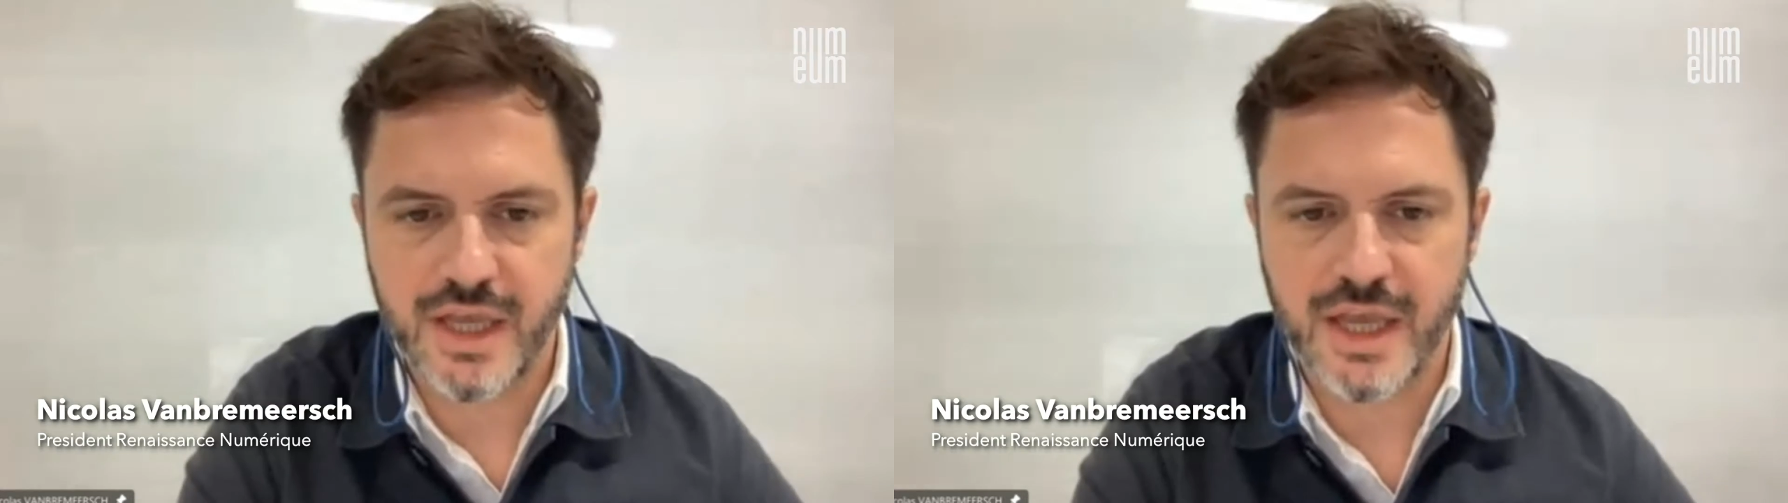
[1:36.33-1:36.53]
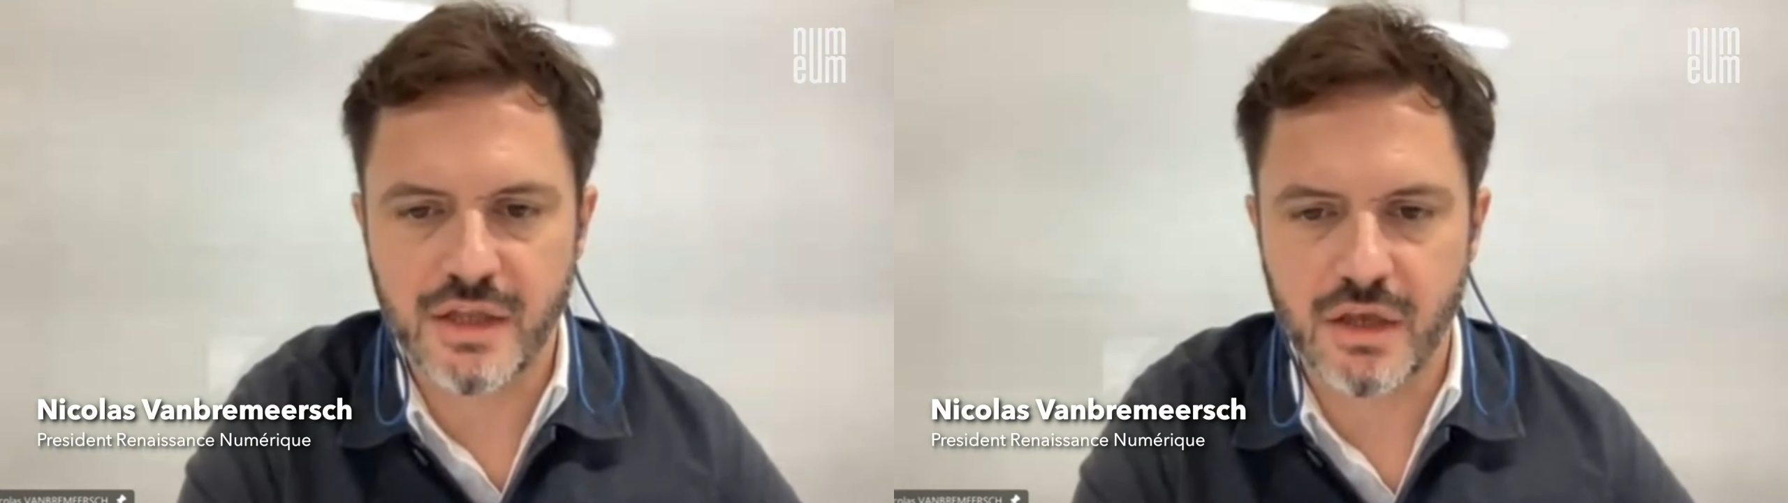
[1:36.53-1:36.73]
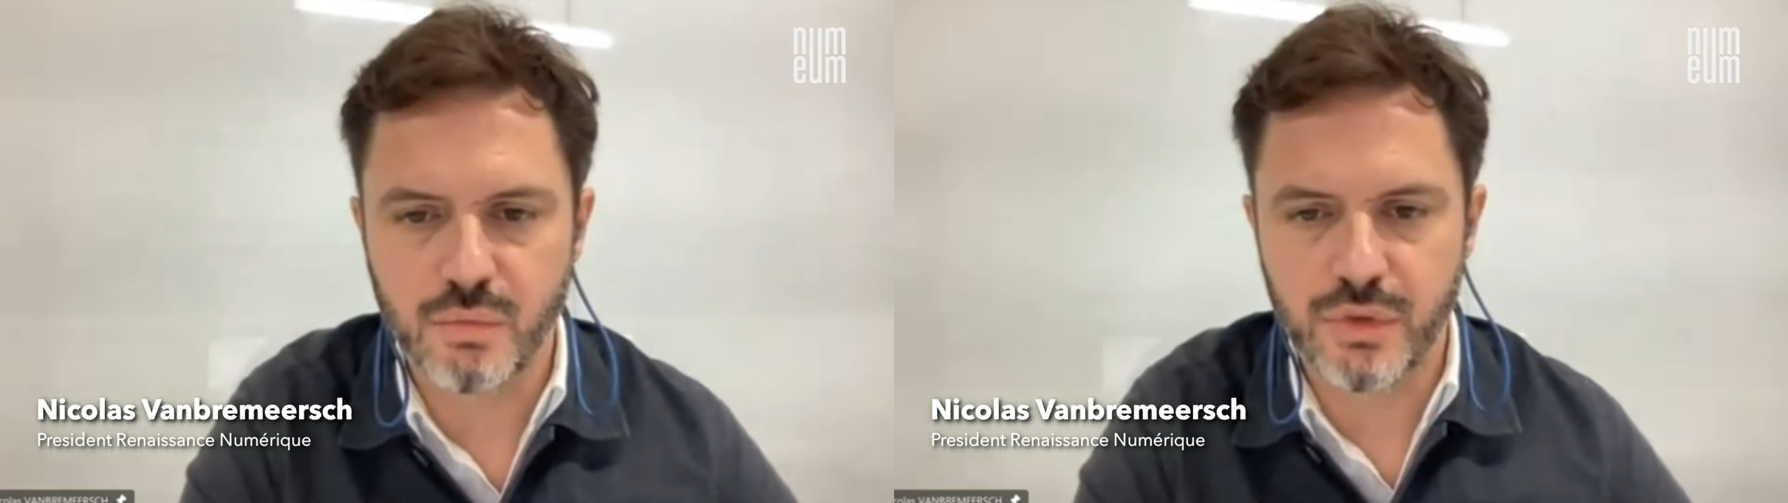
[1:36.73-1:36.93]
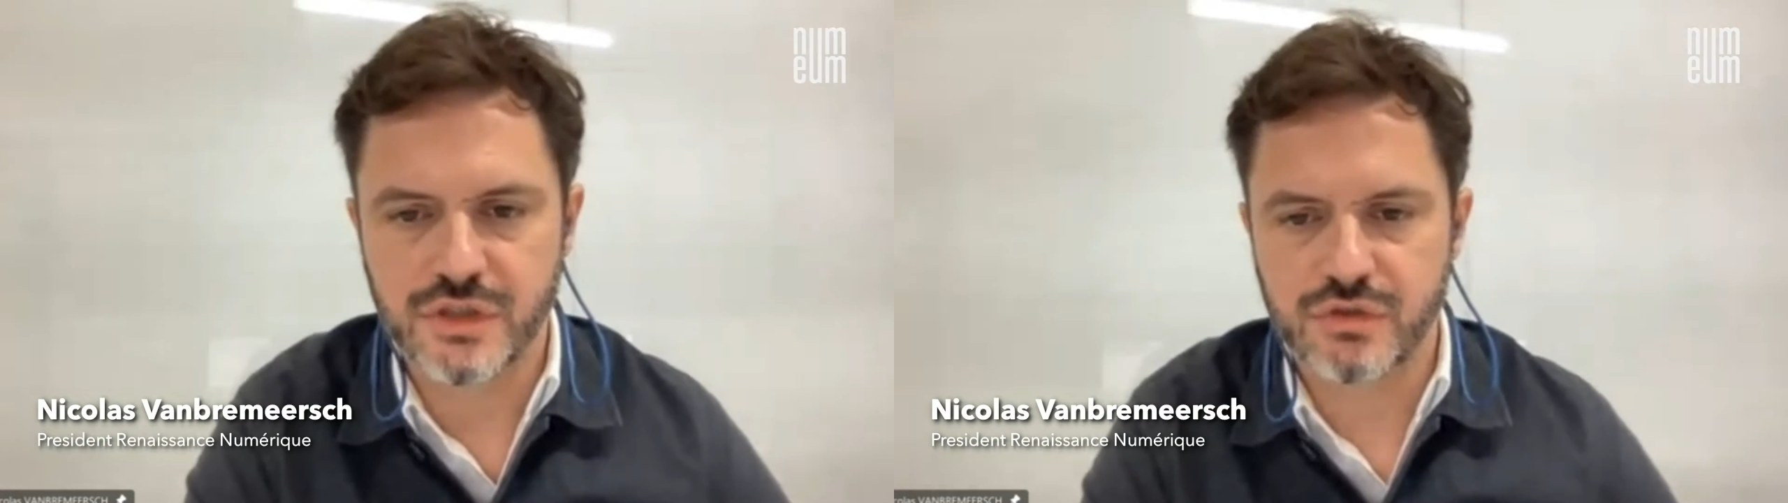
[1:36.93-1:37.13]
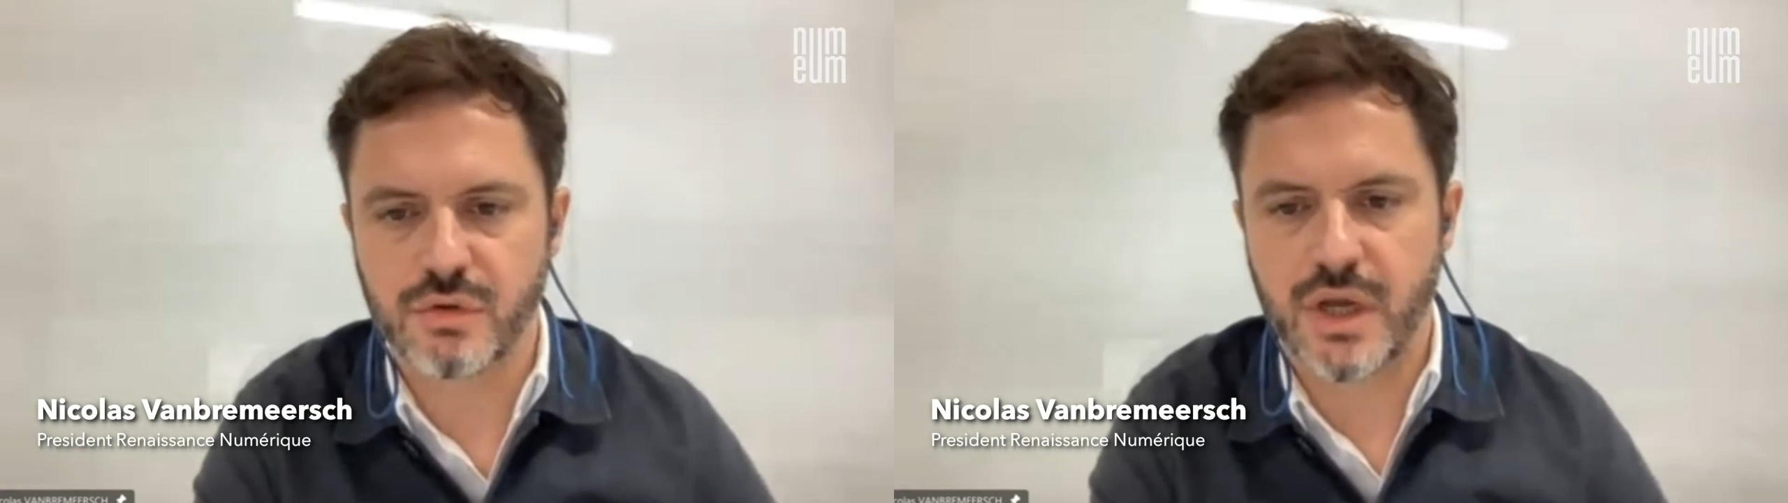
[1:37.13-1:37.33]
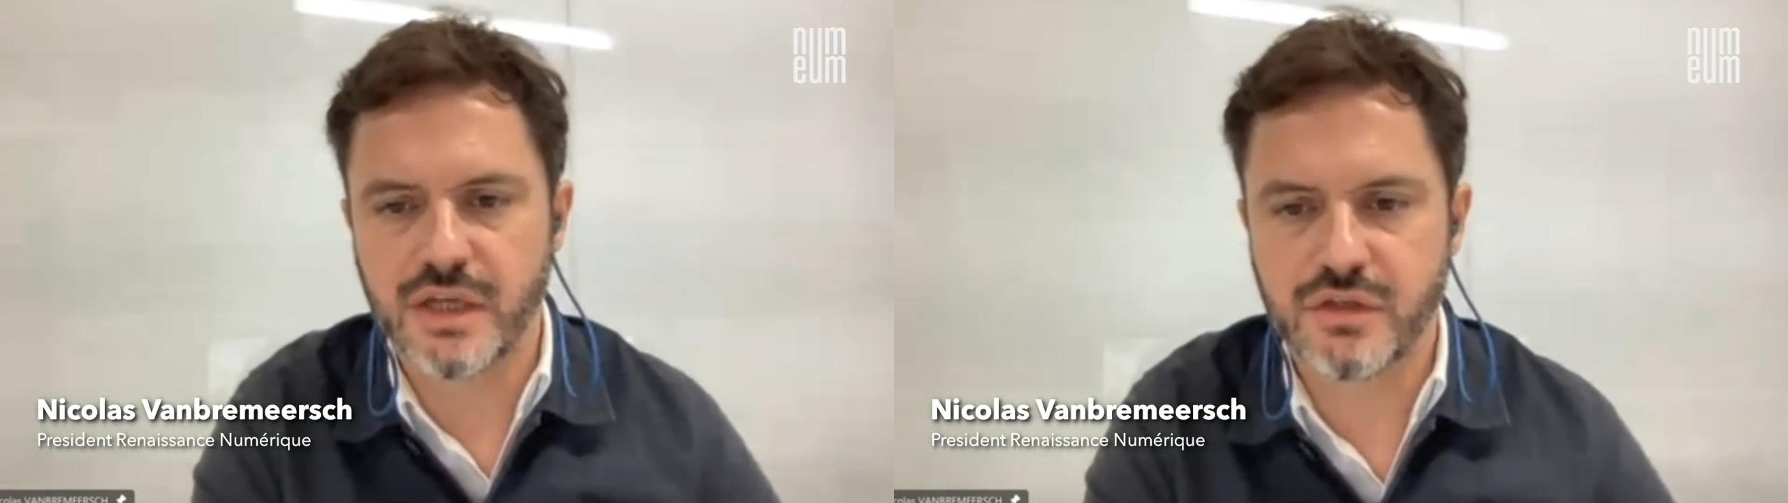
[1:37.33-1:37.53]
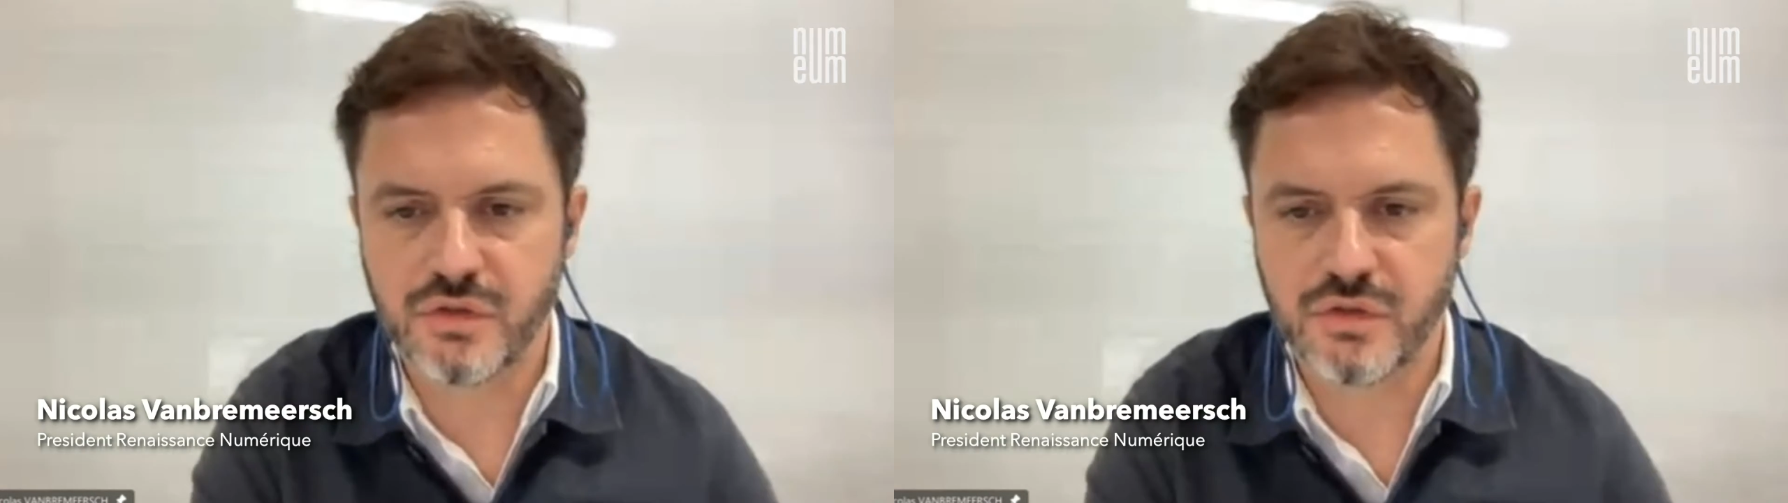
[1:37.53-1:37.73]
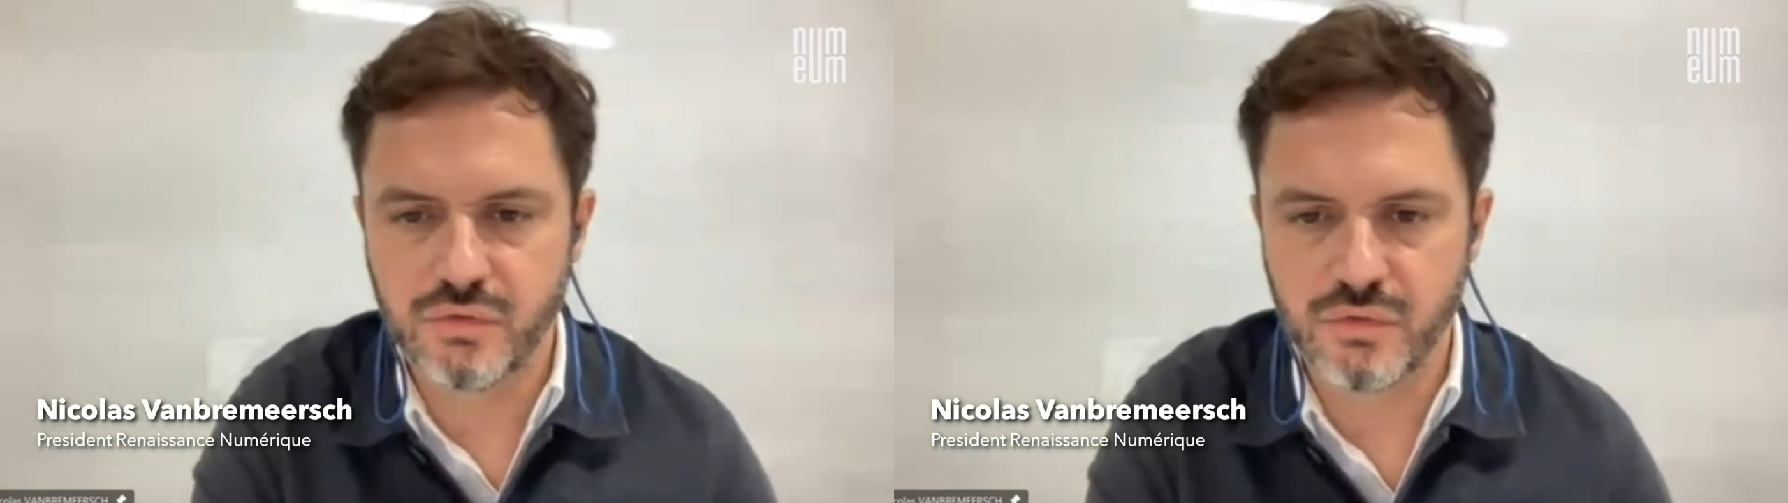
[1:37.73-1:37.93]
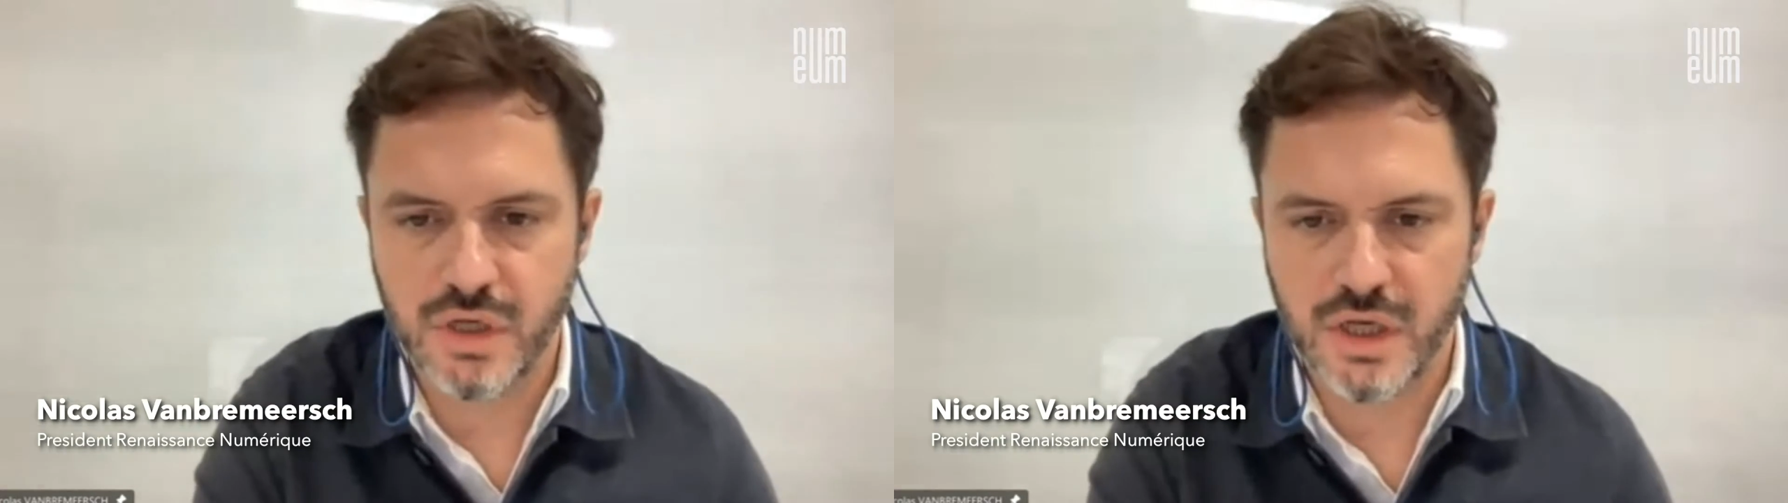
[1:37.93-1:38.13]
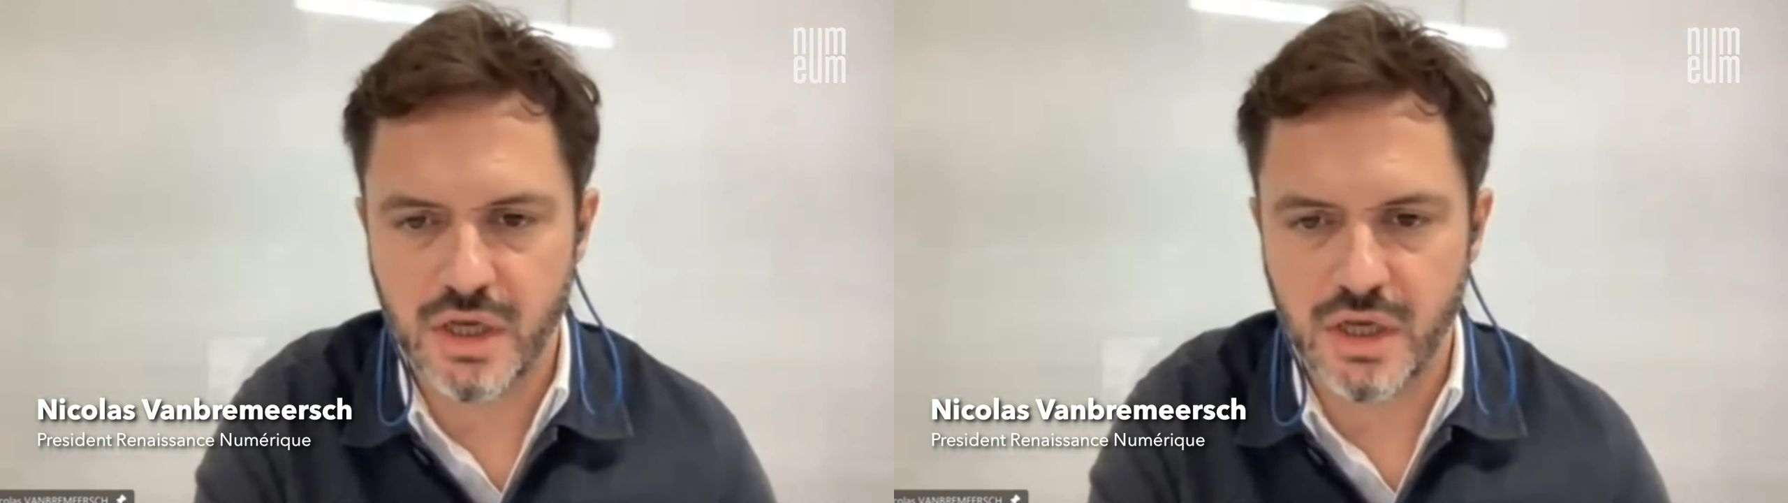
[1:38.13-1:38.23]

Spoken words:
And we tried to